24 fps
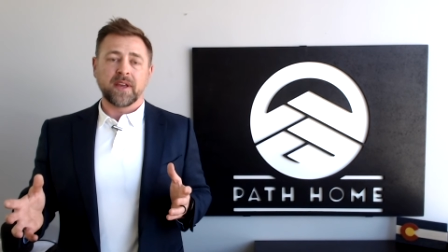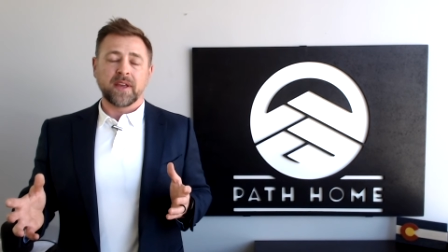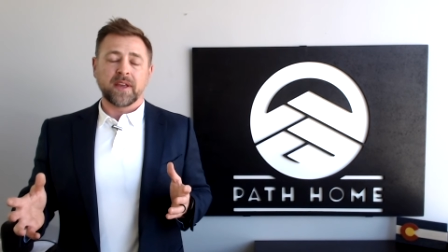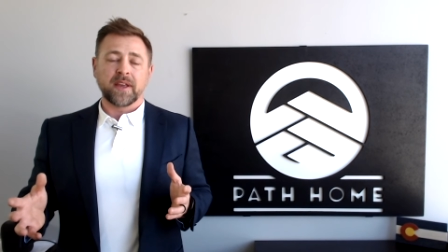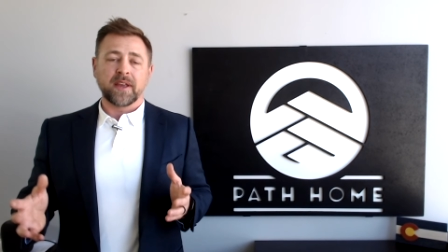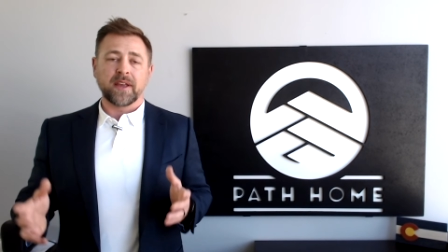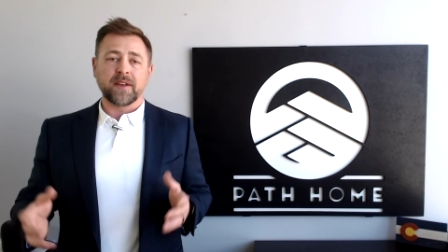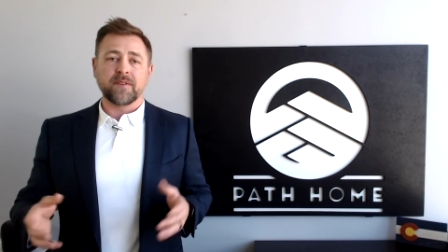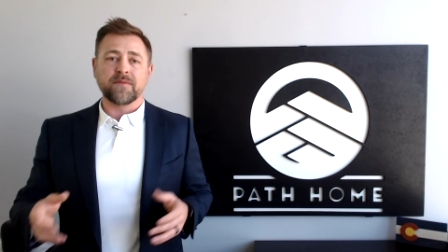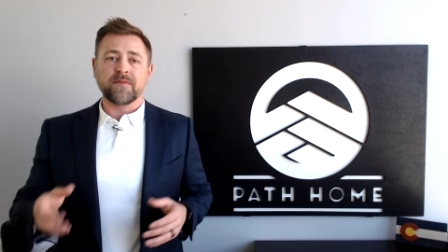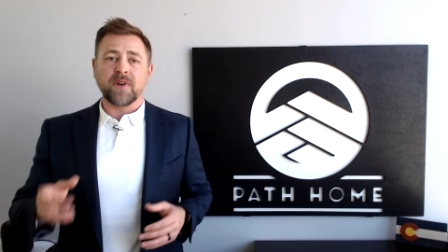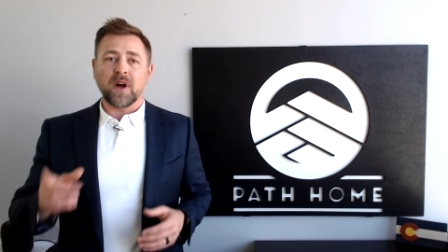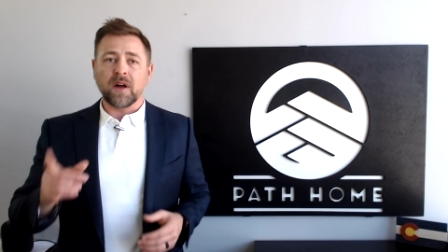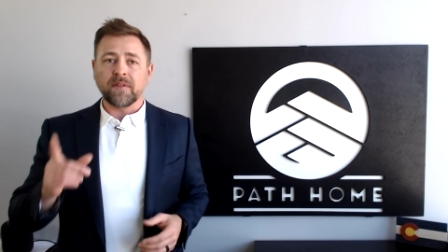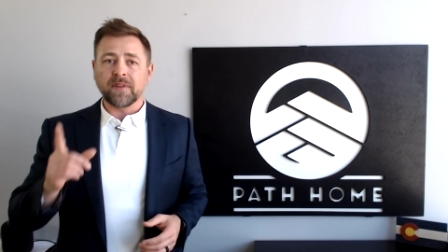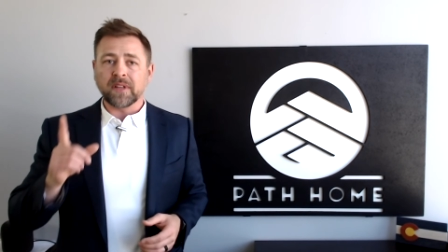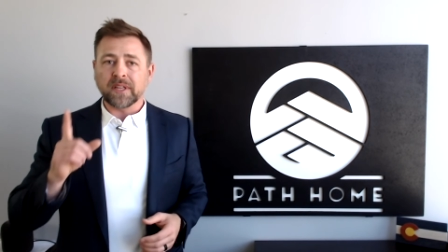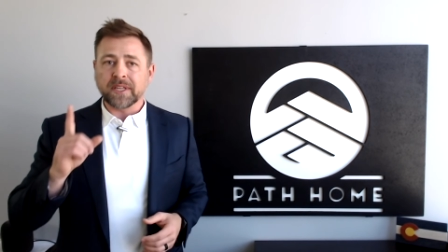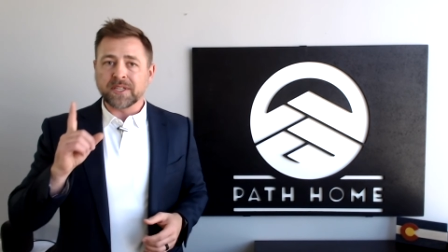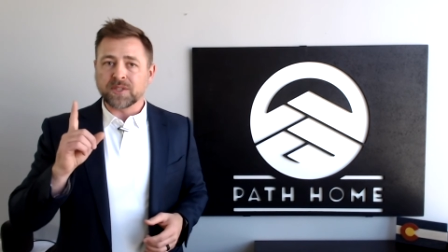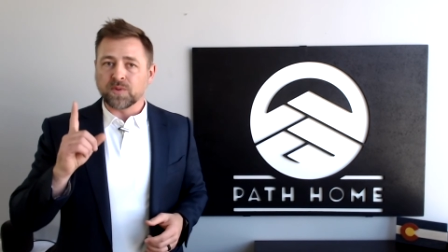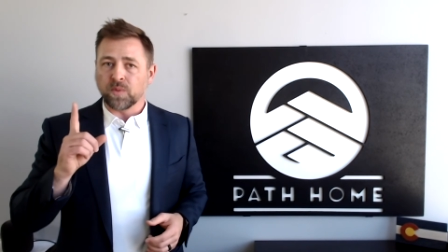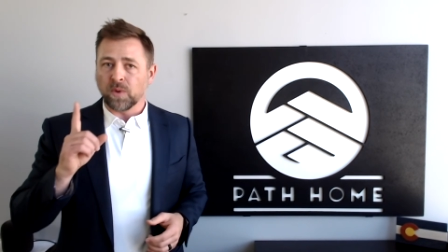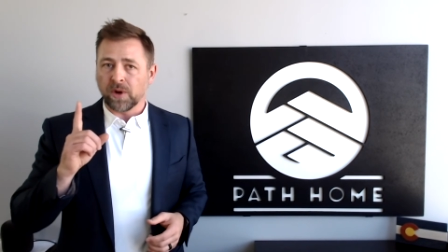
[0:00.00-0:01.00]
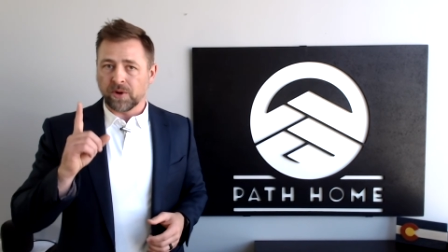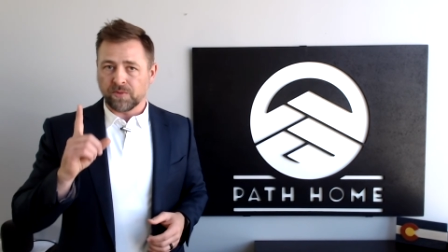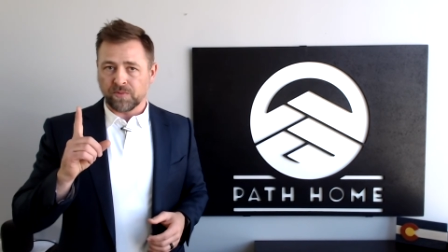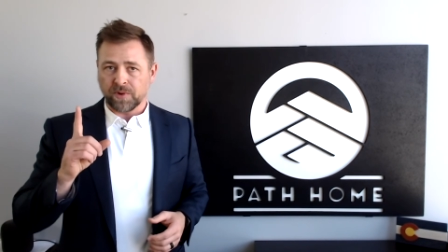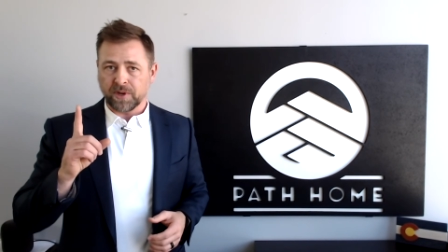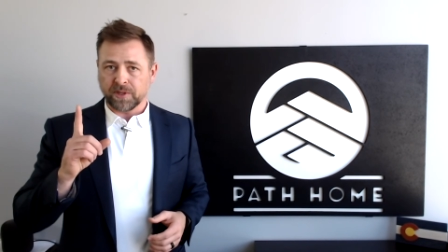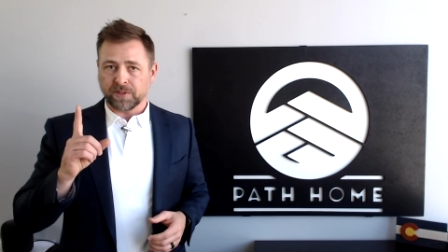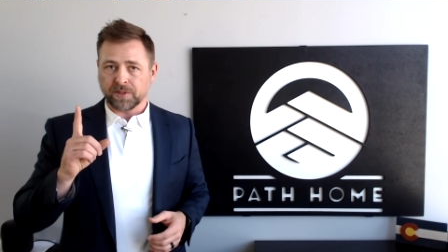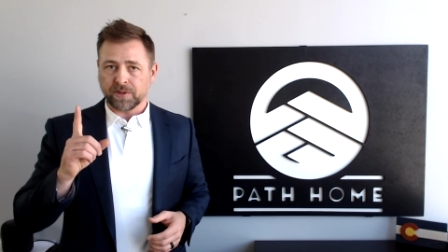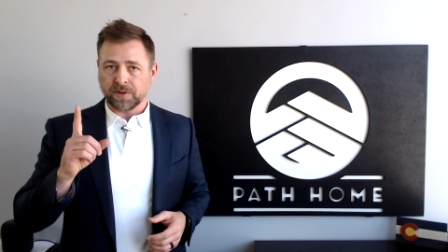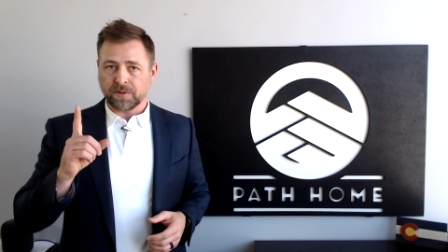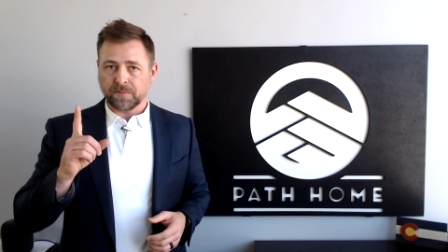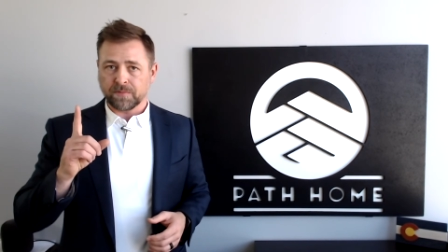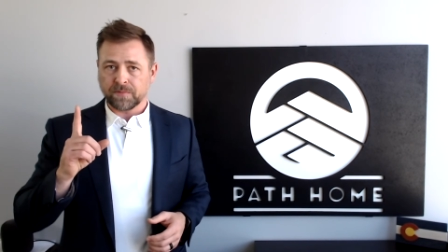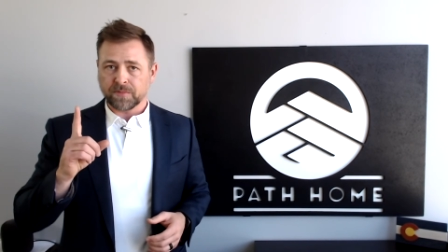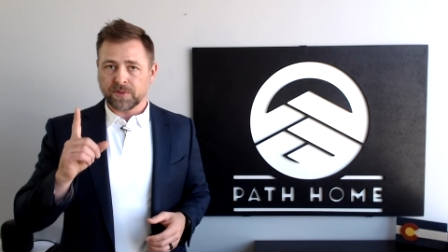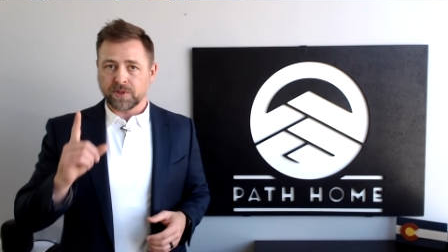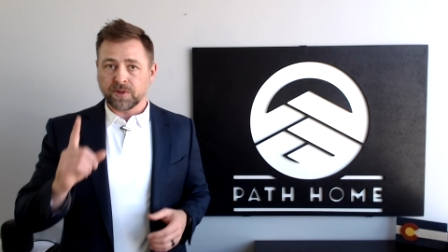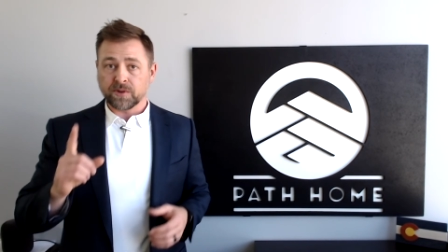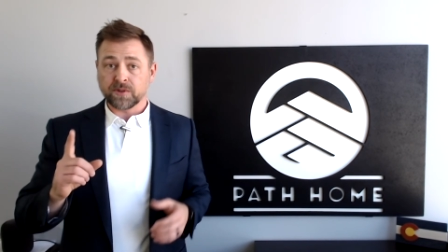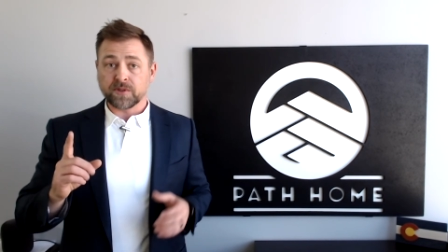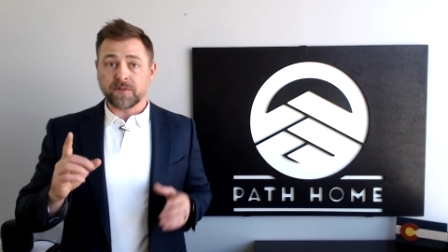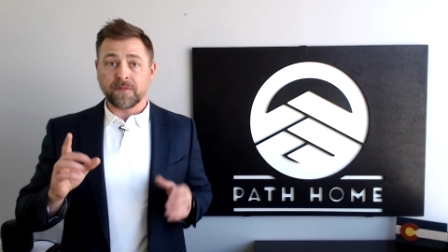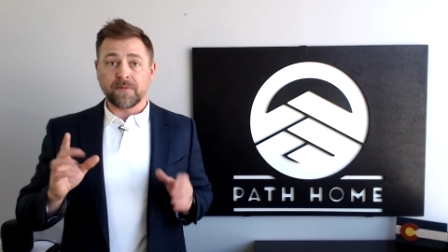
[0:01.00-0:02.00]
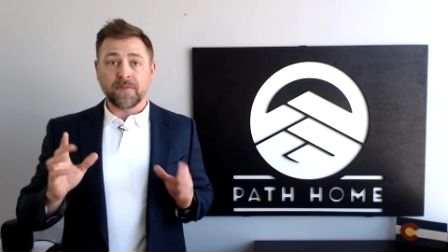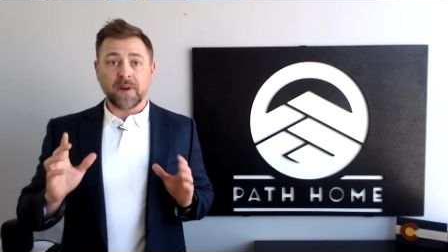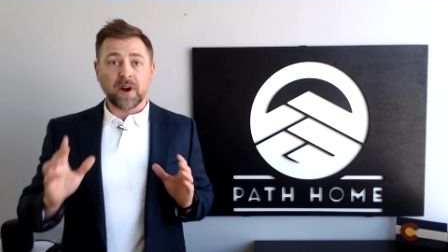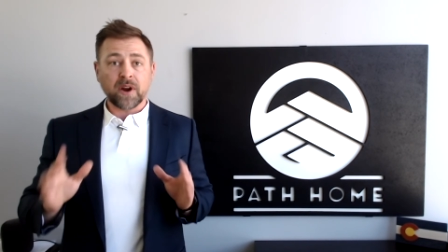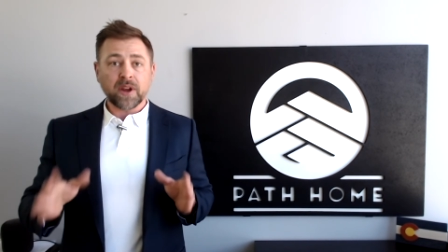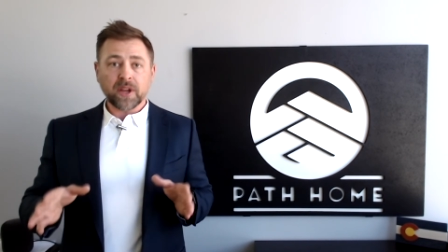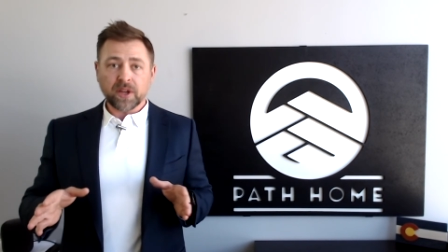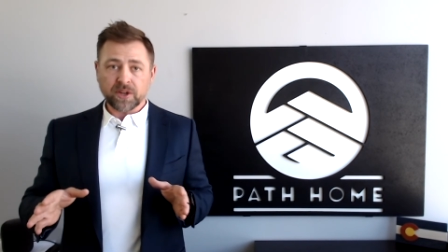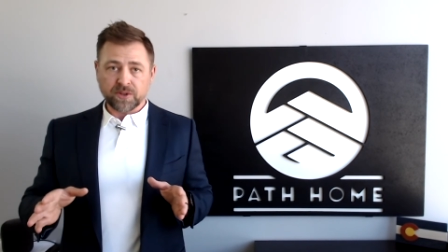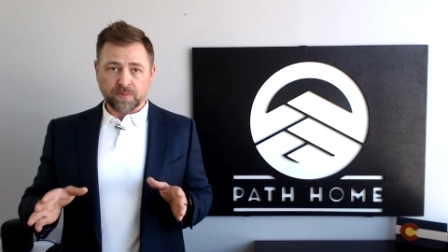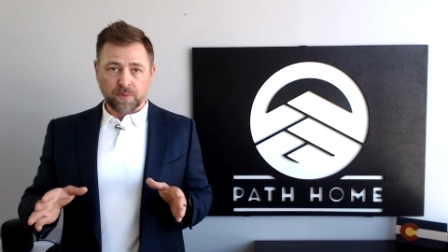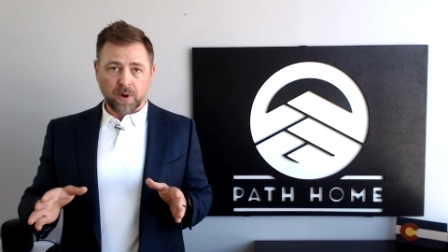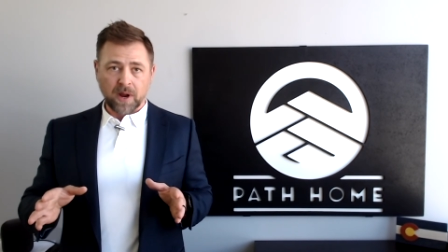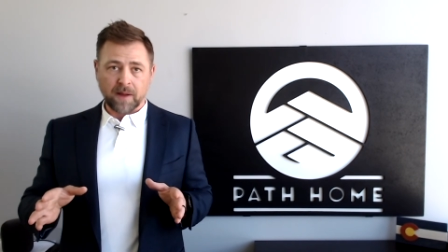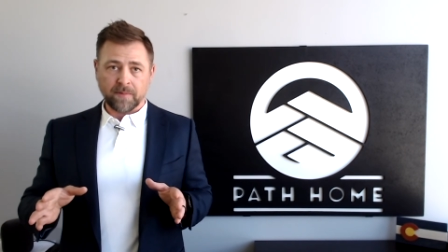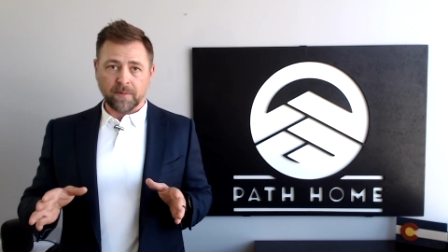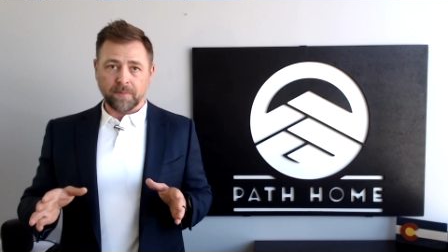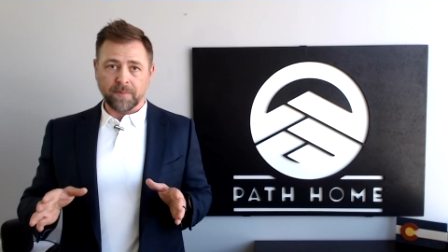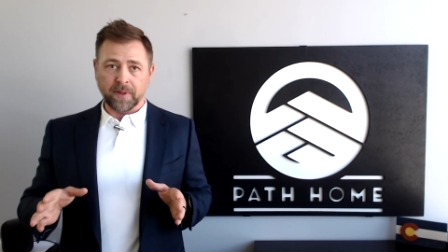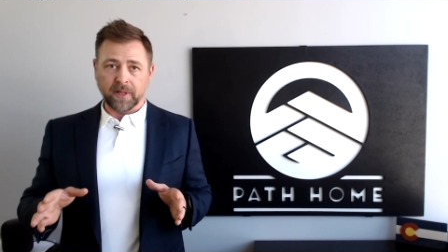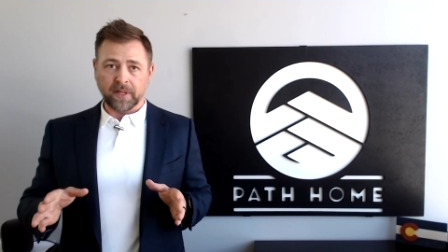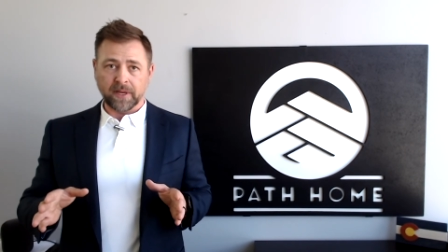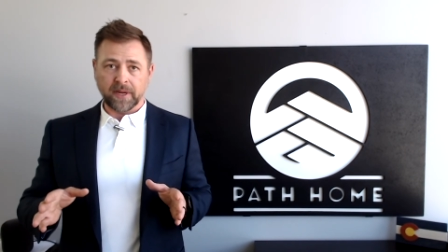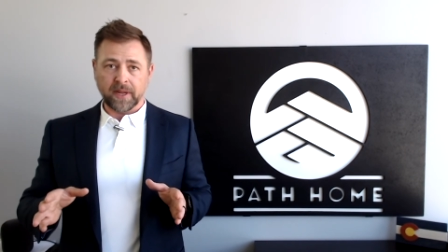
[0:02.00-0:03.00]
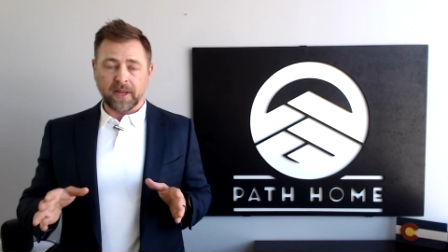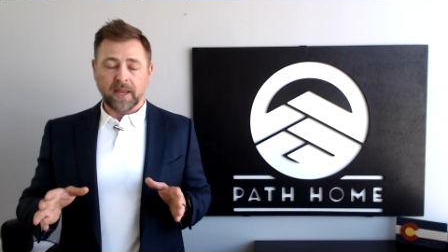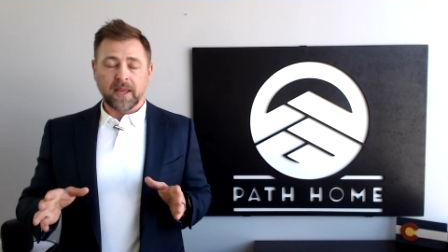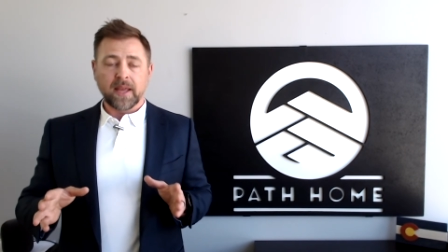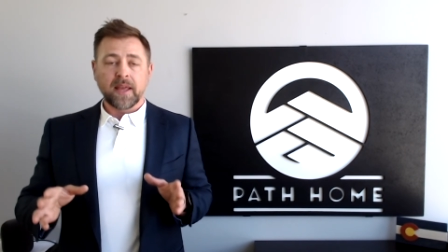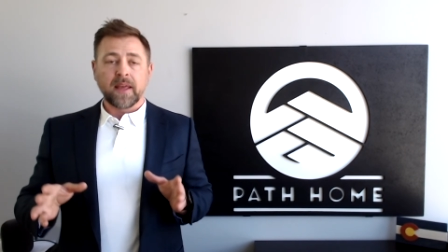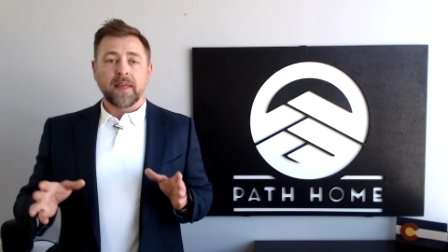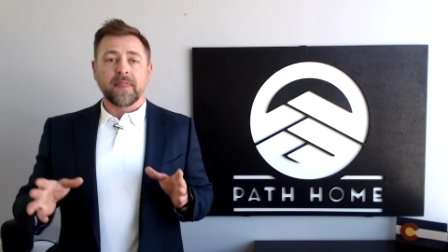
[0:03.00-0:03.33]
involve at least one realtor. So there's a very good probability